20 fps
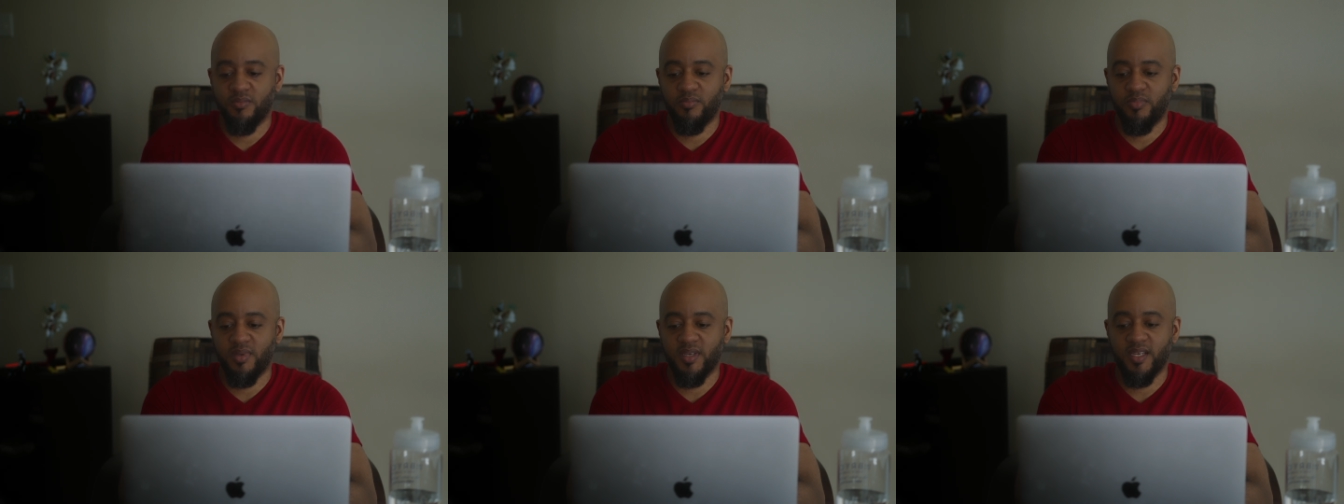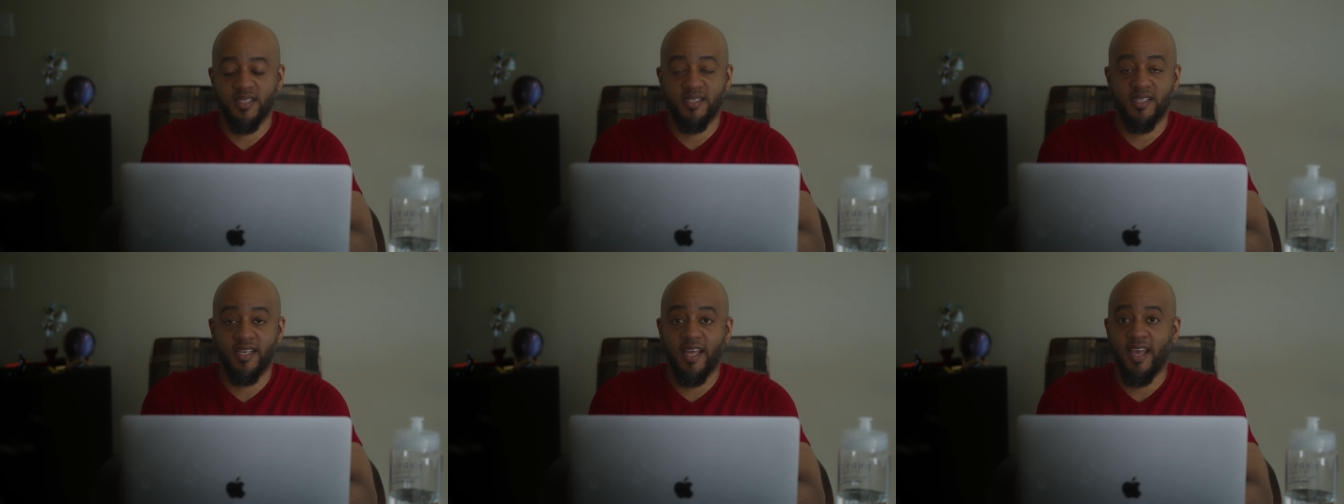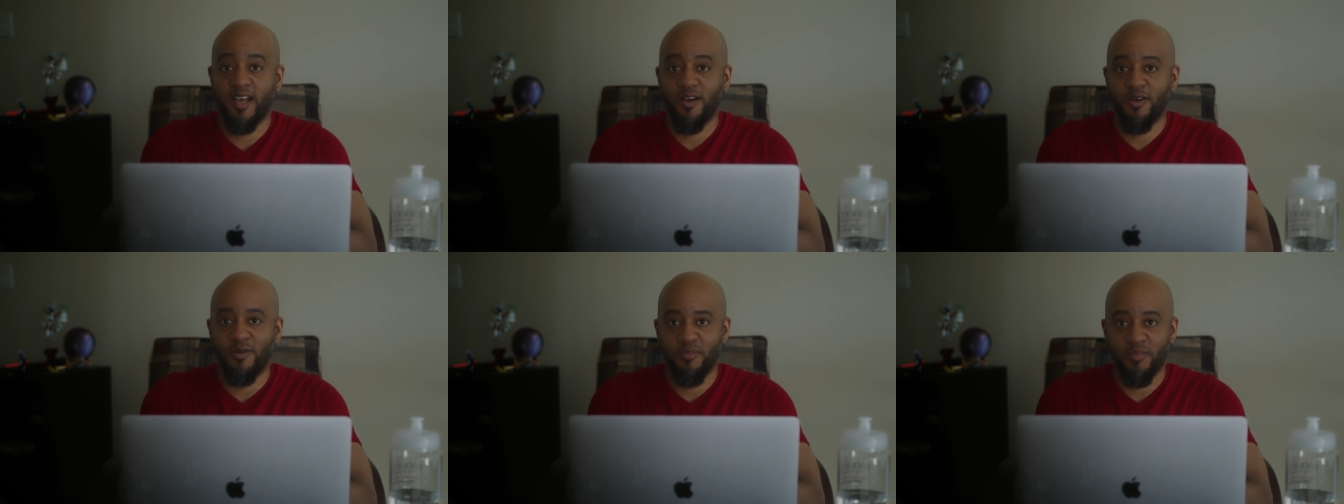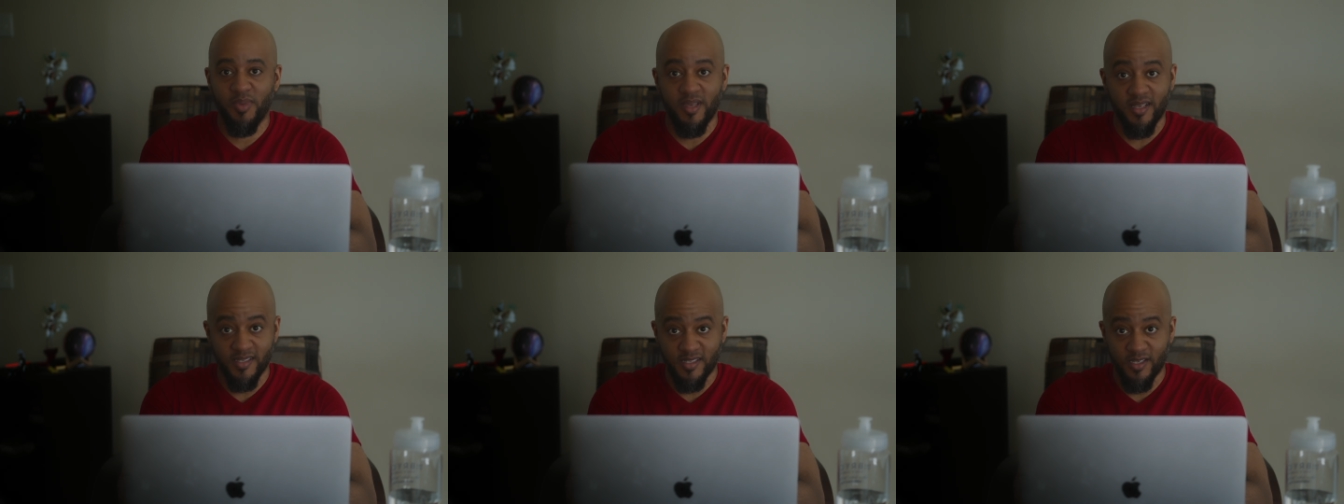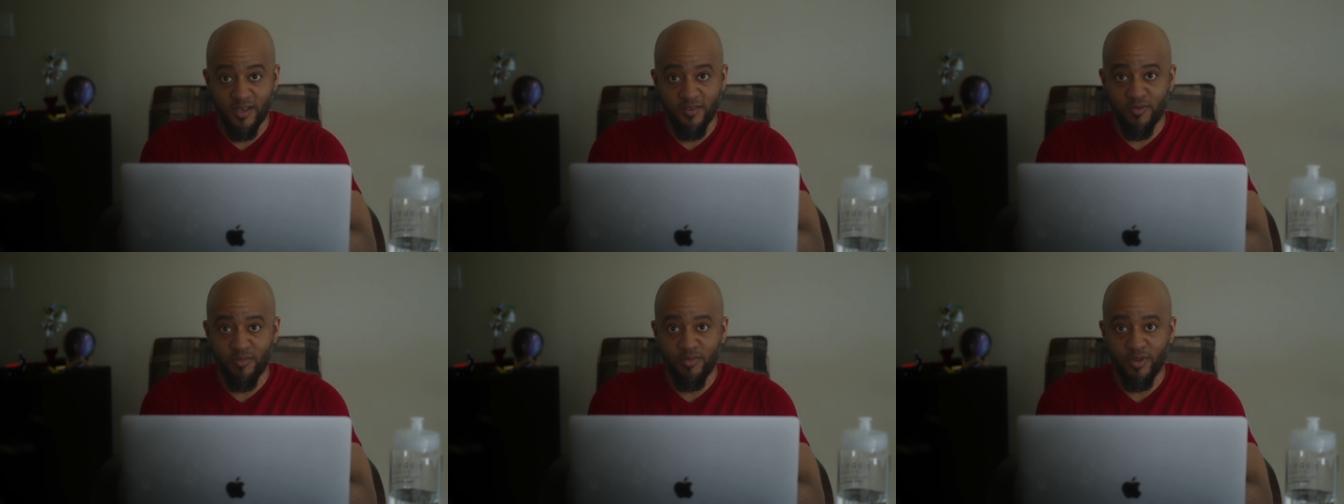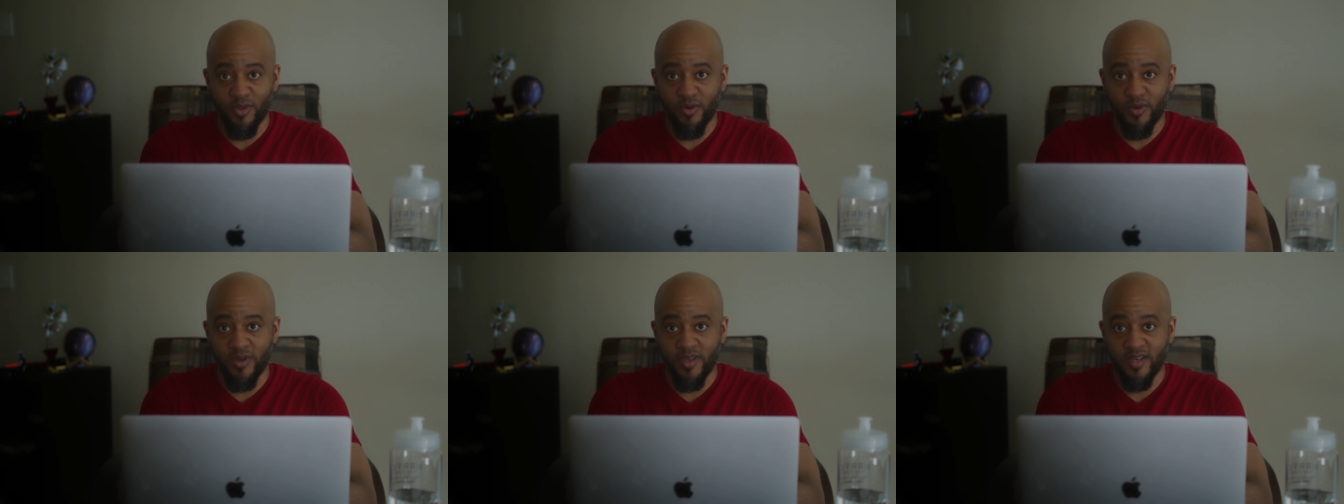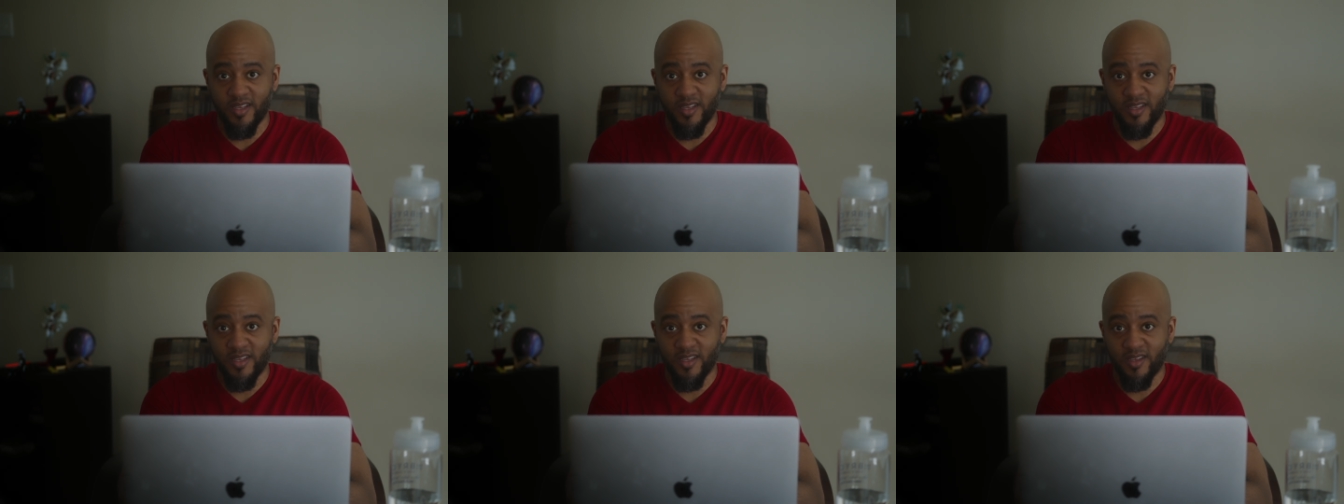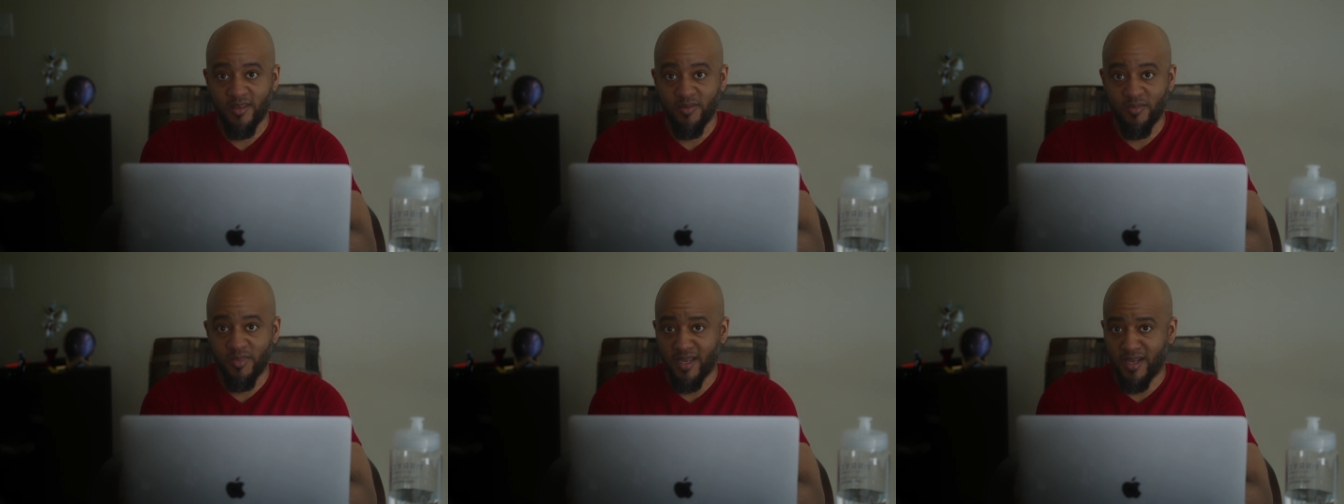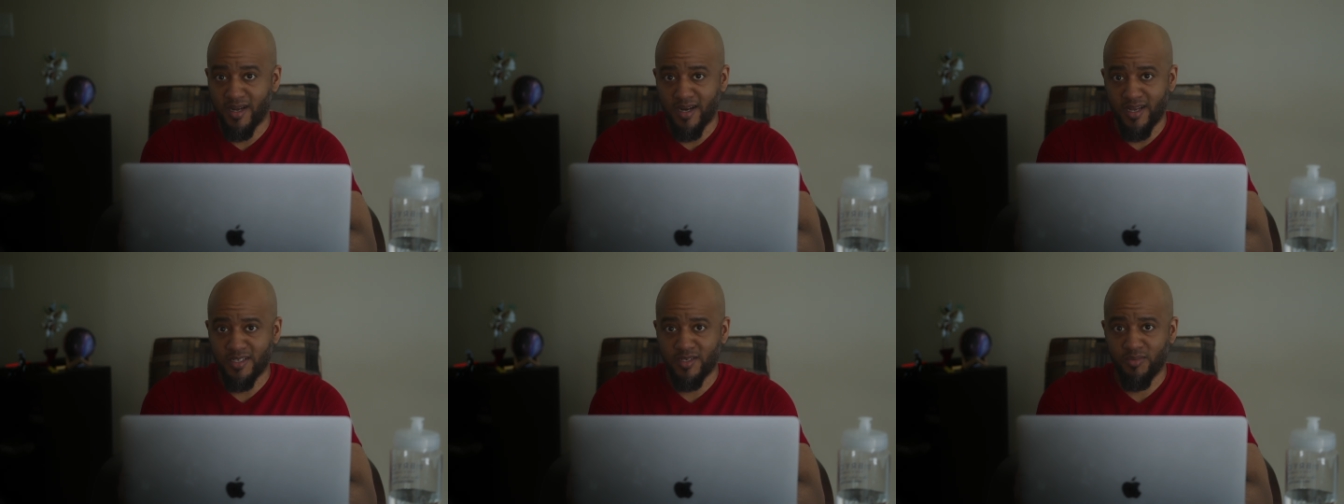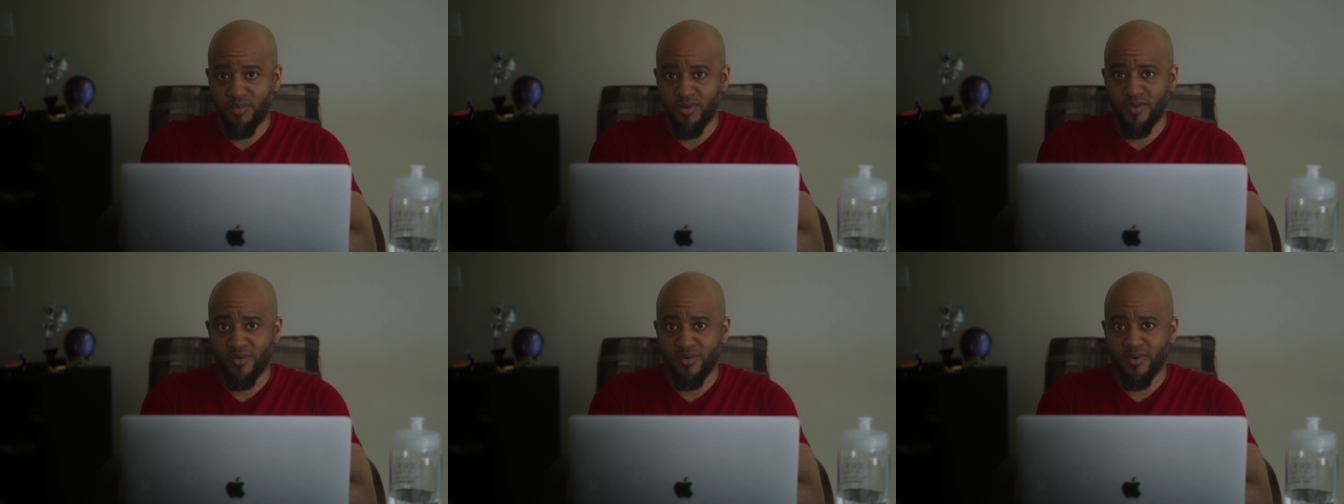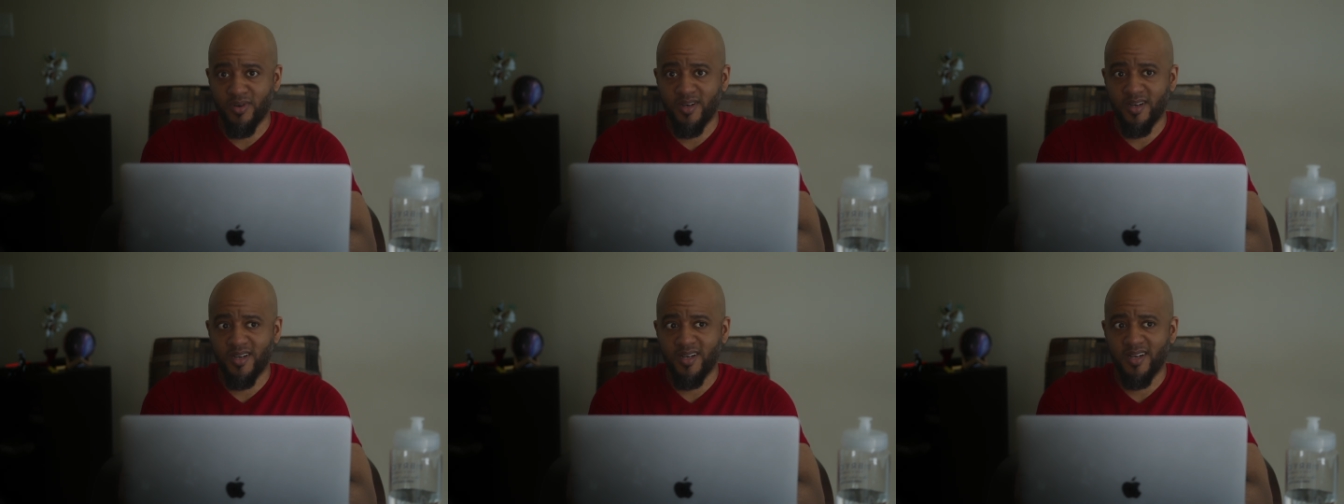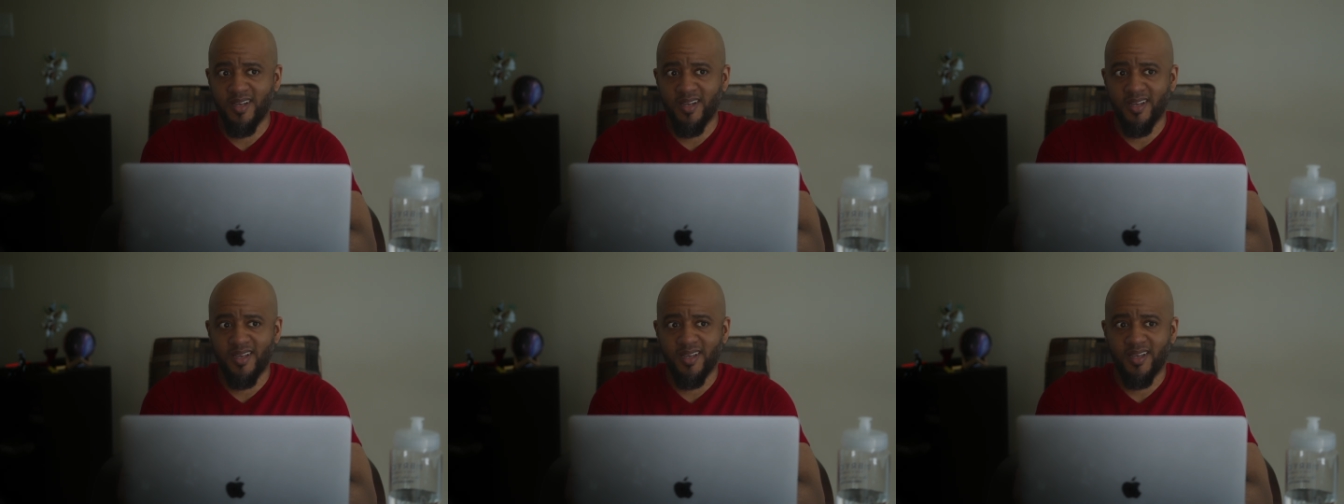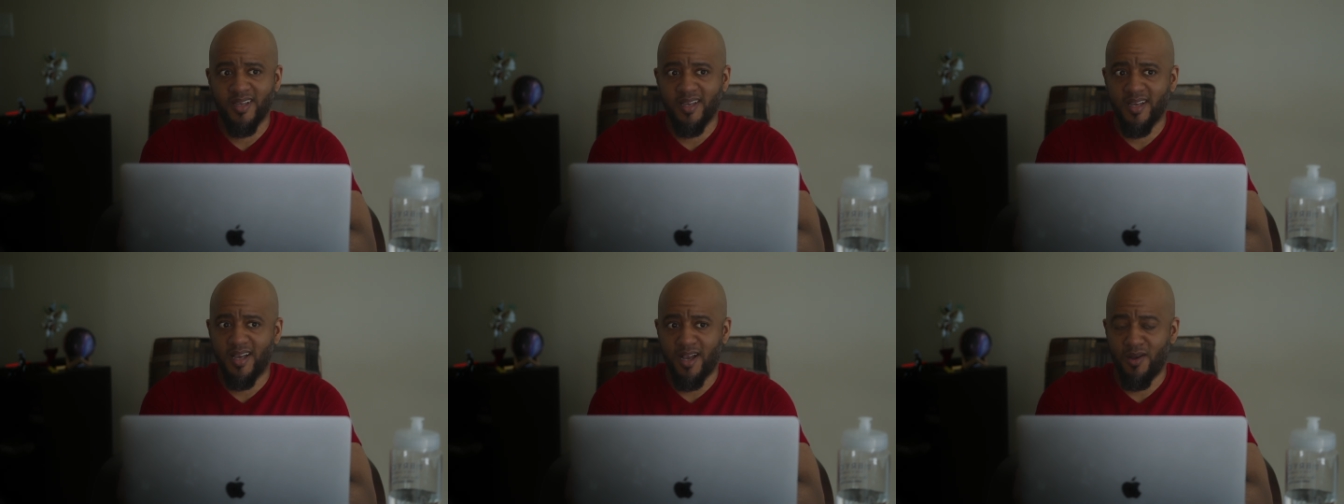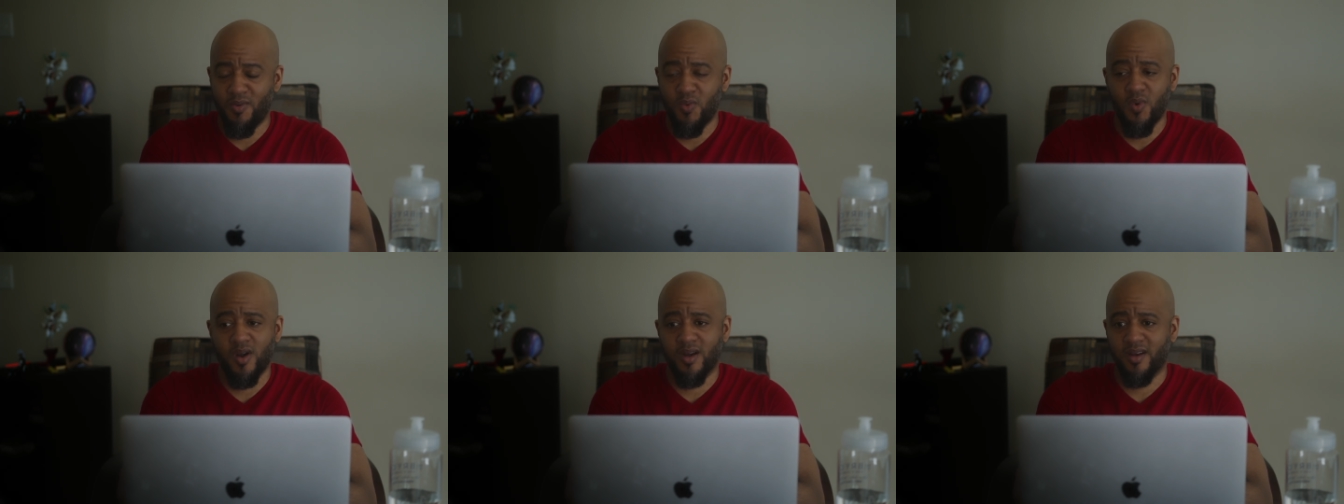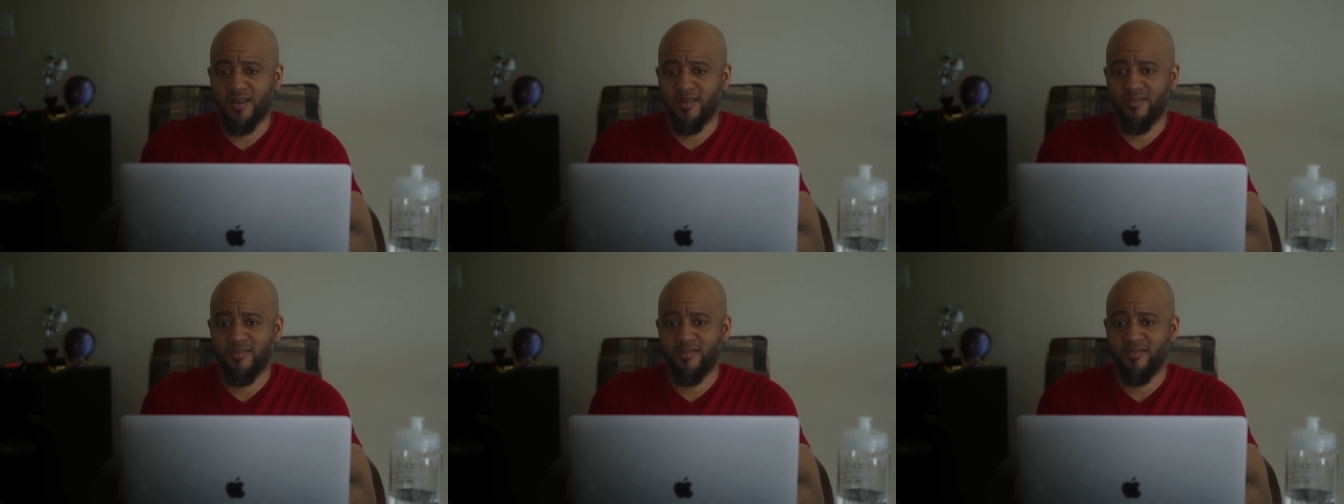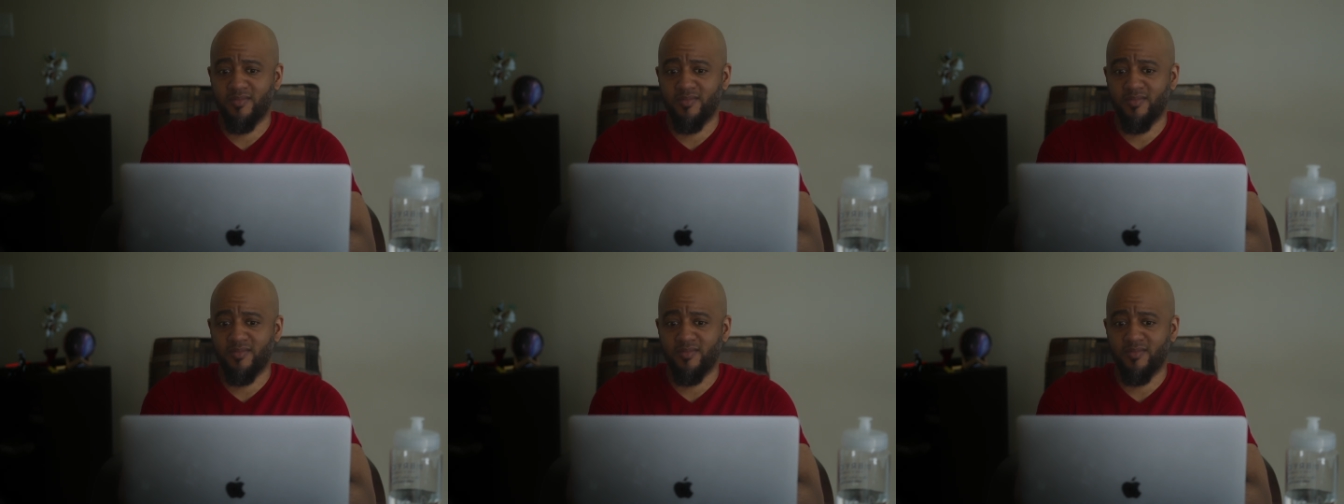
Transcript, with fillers: Because now, being self employed, being an entrepreneur, I work